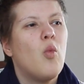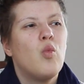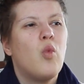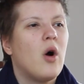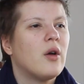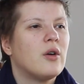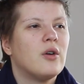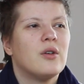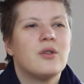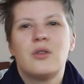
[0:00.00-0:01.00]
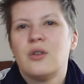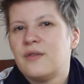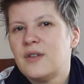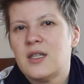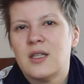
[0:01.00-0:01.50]
water
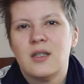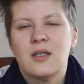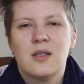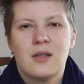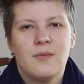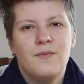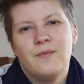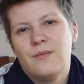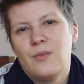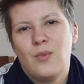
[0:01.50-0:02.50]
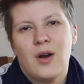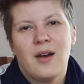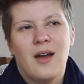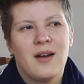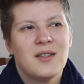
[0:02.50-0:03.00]
surfaces,
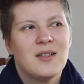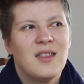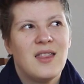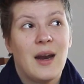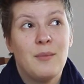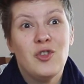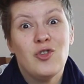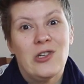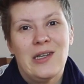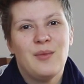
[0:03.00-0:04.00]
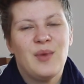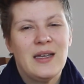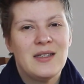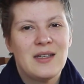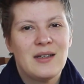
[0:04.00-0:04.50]
whatnot, that I'm usually
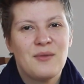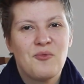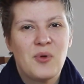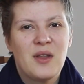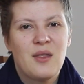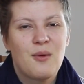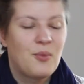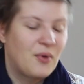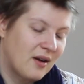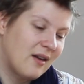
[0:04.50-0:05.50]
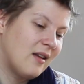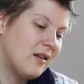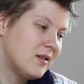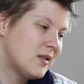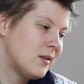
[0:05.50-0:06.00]
painting with
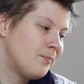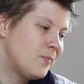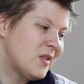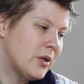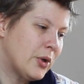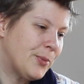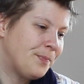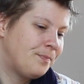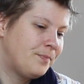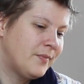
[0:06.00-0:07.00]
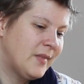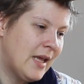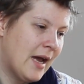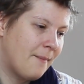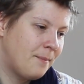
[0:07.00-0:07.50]
watercolors. So,
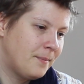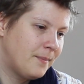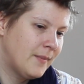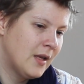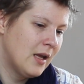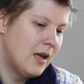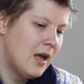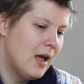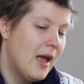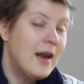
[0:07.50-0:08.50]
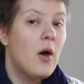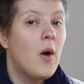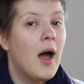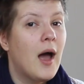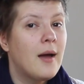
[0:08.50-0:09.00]
yeah. And
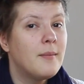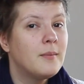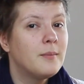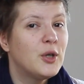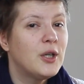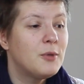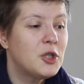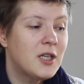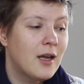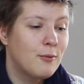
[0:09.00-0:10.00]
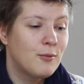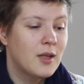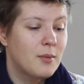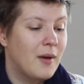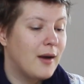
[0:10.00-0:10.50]
now I'm pretty much done
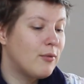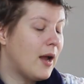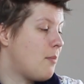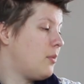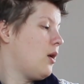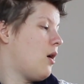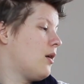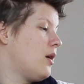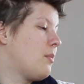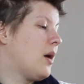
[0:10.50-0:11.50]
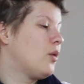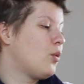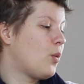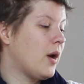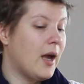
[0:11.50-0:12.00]
with my ramble on
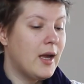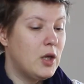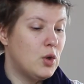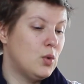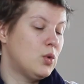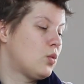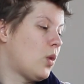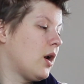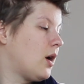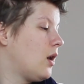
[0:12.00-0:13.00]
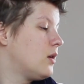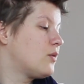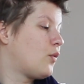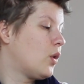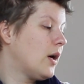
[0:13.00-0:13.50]
about what I use
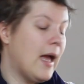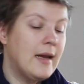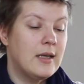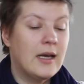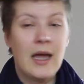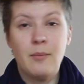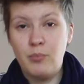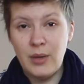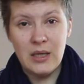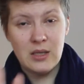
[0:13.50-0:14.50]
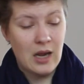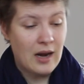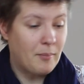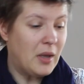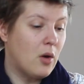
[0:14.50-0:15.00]
watercolors for. And again, please
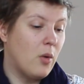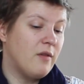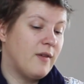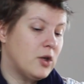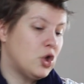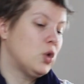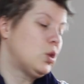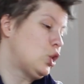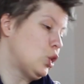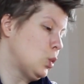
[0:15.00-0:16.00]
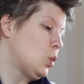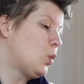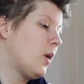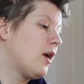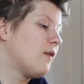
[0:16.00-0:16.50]
let me know if I should
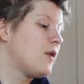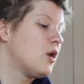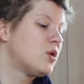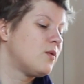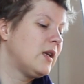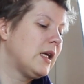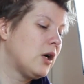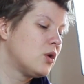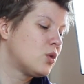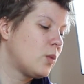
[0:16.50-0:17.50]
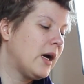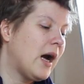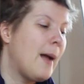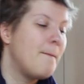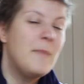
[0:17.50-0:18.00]
do one of those videos where
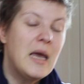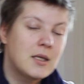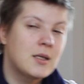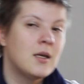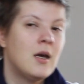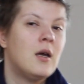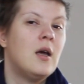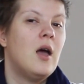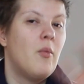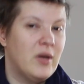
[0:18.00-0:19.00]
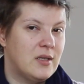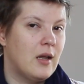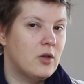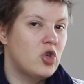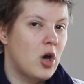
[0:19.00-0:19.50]
I mix
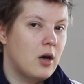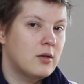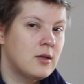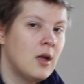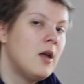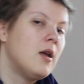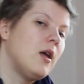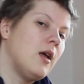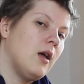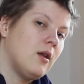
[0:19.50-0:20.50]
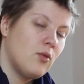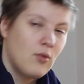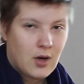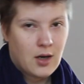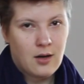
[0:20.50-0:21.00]
pastel chalks and
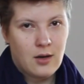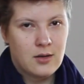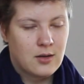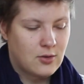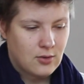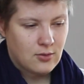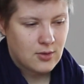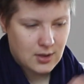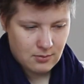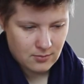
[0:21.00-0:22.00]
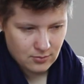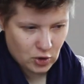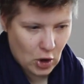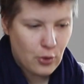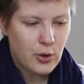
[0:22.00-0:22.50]
watercolors to
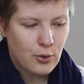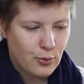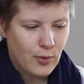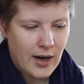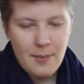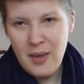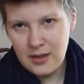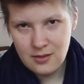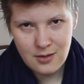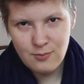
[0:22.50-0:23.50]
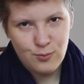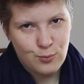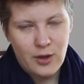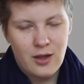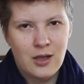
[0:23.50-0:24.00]
show you what I meant
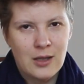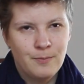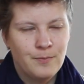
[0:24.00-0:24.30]
with